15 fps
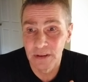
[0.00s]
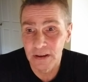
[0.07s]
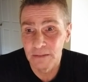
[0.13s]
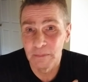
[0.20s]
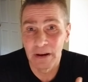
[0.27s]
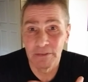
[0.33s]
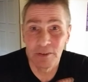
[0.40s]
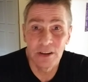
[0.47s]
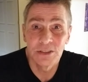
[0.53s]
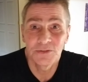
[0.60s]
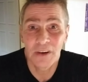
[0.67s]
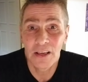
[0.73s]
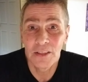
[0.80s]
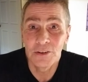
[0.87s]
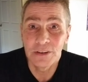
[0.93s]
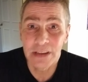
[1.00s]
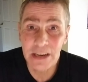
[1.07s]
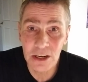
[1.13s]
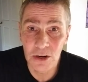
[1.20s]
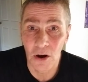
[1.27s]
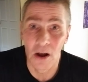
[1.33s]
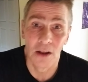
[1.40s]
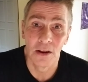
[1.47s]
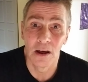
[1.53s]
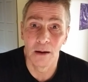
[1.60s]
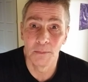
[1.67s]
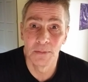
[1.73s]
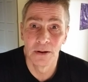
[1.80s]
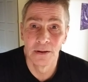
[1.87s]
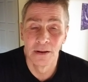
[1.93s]
my friend's father did call
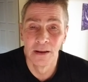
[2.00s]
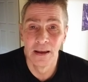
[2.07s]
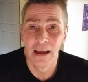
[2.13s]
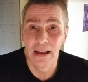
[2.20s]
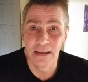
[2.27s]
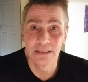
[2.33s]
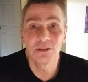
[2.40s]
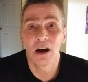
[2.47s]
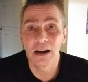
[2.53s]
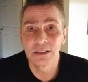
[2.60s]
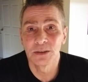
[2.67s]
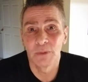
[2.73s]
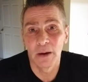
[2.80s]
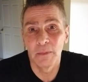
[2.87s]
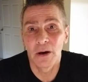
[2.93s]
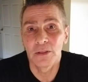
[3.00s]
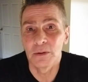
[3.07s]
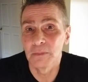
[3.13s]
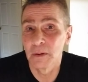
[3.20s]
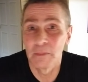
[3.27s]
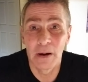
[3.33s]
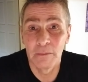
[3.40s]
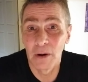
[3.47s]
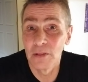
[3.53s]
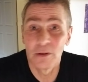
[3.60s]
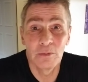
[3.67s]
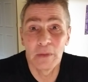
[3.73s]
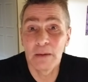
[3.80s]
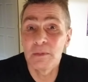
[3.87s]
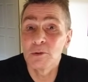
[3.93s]
up and talk to my mother, but my mother
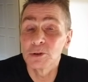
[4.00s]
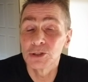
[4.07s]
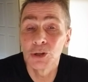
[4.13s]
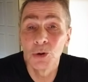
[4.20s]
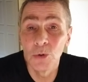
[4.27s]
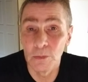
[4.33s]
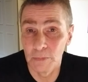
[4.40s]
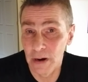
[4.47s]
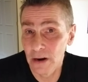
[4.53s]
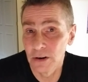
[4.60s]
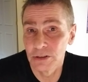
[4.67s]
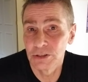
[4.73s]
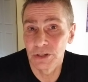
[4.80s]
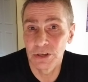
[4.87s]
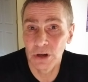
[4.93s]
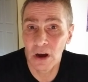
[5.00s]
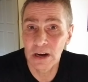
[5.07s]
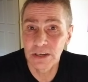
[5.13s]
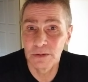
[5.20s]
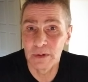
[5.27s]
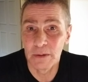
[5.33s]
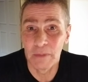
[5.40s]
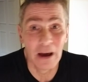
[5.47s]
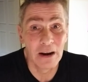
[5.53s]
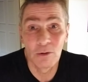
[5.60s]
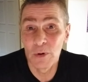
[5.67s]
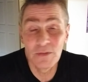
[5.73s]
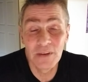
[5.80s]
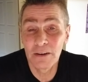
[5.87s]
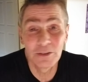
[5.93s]
maybe was too embarrassed to talk to me about it.
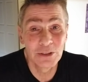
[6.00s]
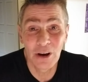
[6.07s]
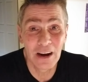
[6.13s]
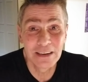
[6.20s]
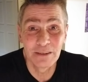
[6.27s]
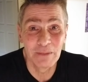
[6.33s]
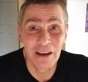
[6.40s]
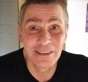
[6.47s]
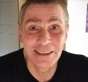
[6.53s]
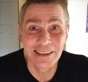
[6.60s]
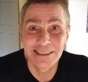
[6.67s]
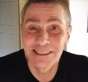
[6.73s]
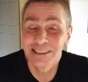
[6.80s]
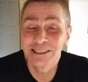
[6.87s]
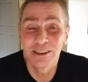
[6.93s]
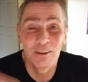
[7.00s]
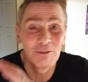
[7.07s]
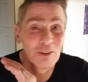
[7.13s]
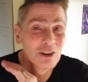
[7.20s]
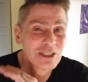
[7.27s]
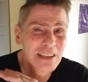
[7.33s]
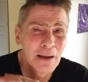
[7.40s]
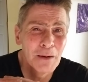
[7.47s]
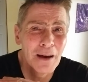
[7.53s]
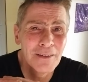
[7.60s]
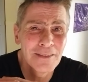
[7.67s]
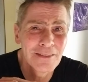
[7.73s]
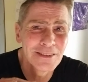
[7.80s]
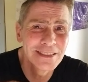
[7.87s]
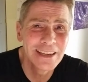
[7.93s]
We've never talked about this. This is the first time I've
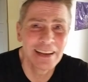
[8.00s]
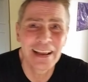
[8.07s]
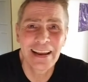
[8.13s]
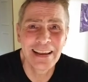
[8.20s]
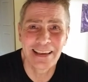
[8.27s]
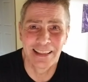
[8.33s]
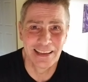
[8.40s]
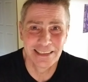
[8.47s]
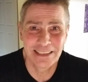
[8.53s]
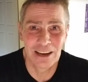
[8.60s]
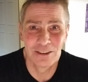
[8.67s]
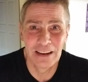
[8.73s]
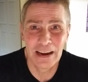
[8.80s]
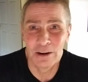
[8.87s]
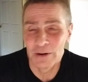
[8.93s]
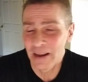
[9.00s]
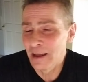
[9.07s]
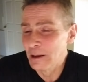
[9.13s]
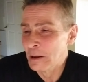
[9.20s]
ever said any of this out loud.